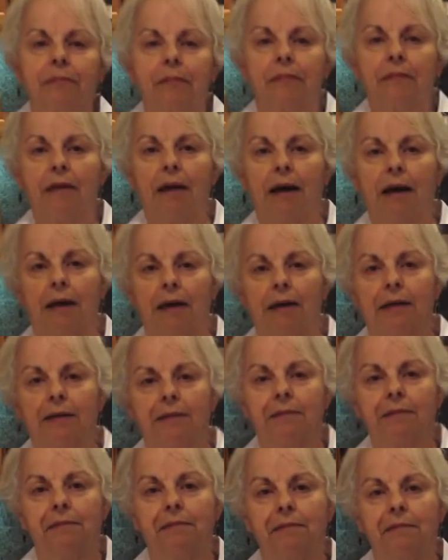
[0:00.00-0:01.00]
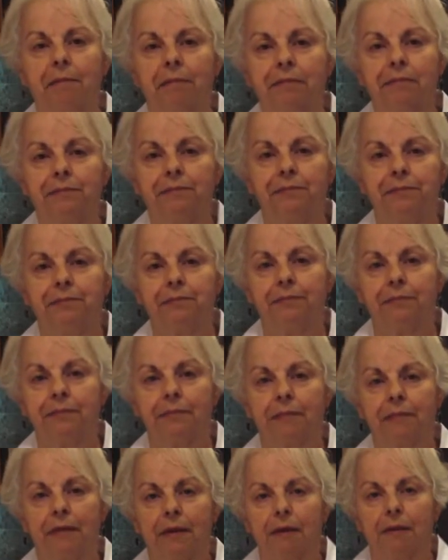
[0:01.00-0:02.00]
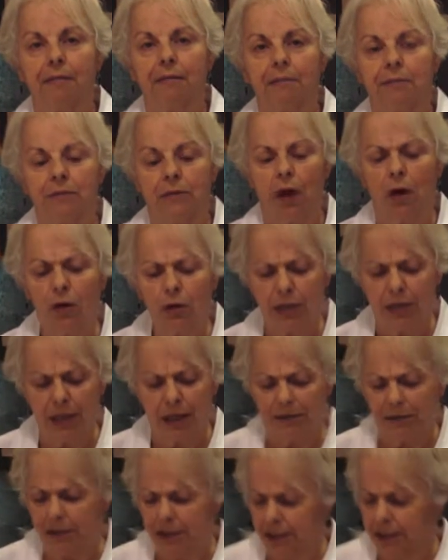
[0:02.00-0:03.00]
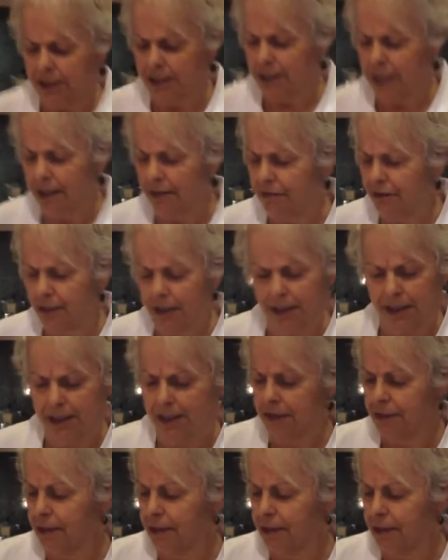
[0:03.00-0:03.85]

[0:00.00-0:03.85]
It's gonna get a little bit more flavor once it goes in the turkey and gets more moist.